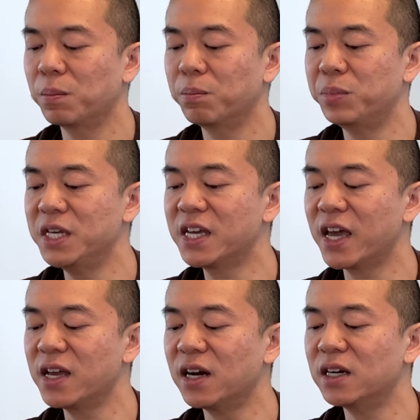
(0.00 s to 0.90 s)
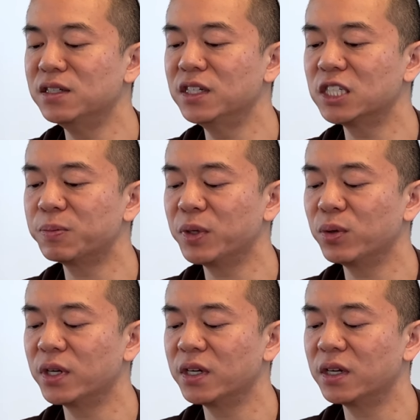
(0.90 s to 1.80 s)
Bee King
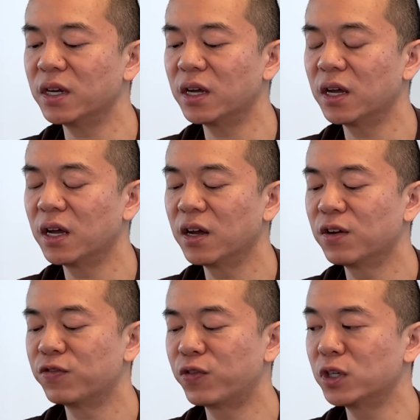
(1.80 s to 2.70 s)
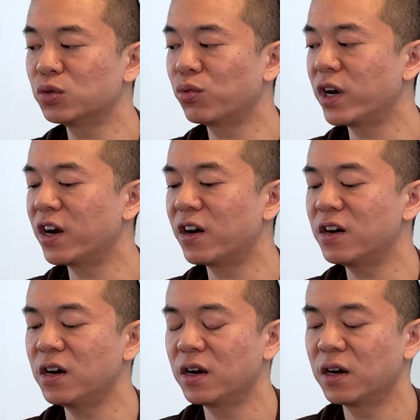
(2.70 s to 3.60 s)
Undisputed. First
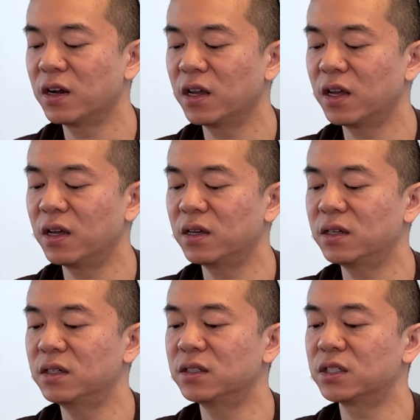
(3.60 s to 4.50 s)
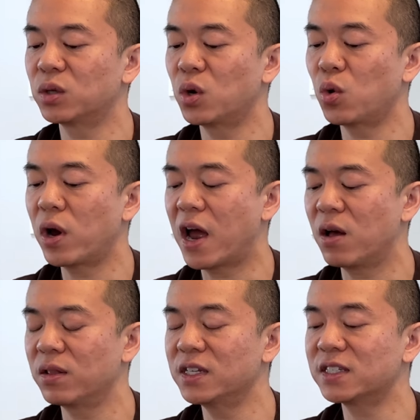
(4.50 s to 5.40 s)
rare is
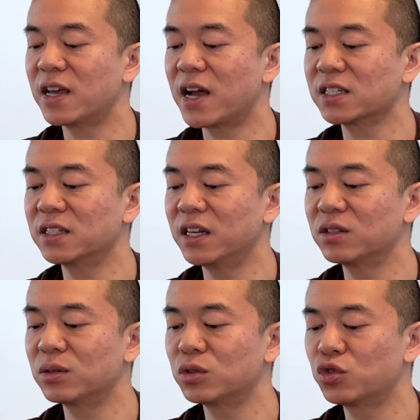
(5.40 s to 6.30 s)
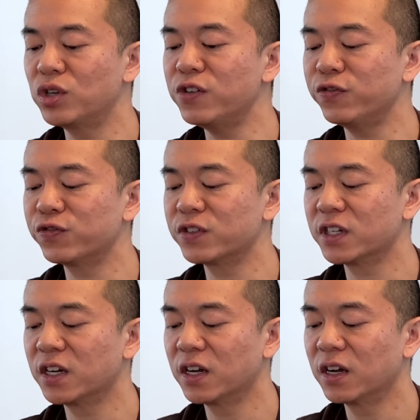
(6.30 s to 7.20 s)
Alice Accidental Drift.
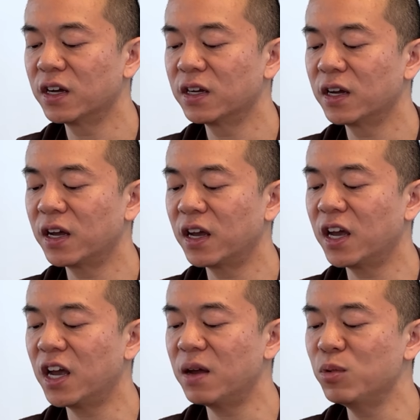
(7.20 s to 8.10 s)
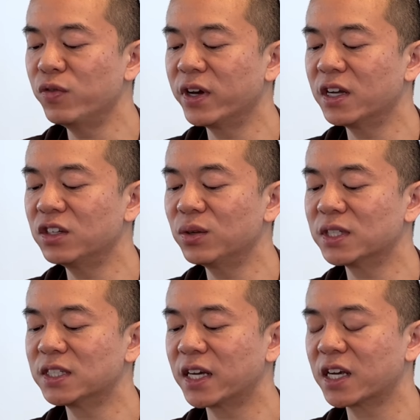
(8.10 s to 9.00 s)
And moving into a
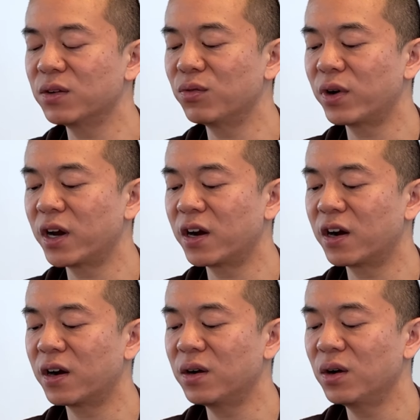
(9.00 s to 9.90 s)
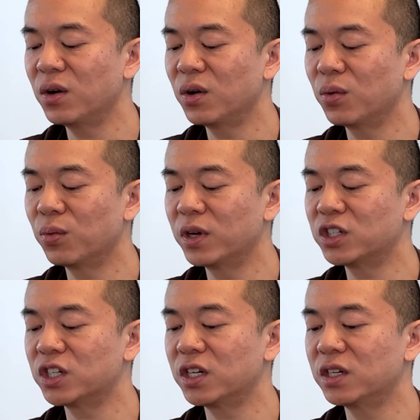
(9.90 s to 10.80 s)
second rare,
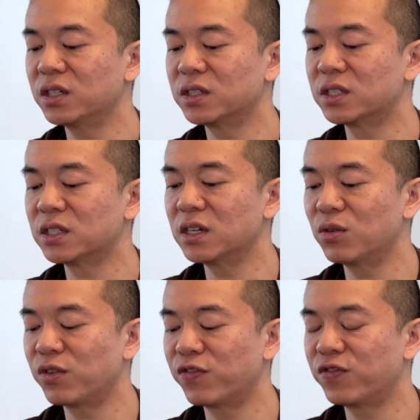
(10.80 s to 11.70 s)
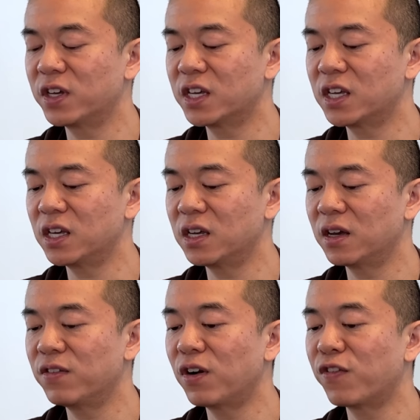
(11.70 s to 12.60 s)
which is Rafiki.
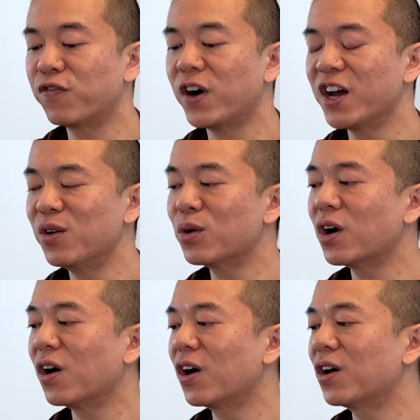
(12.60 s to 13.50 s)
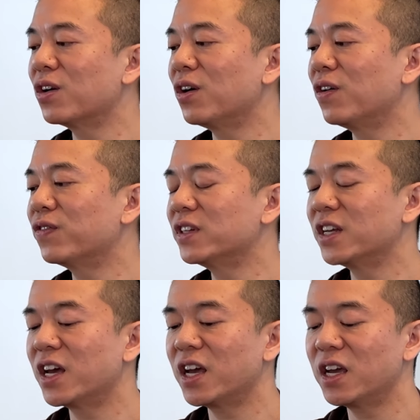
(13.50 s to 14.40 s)
And our final card of the
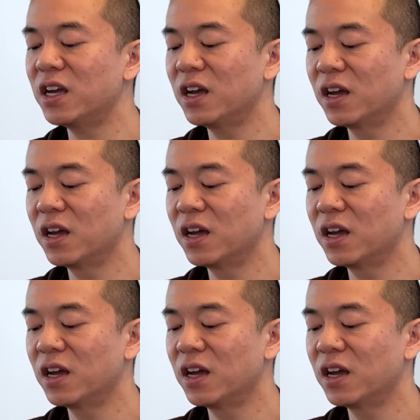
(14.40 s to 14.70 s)
day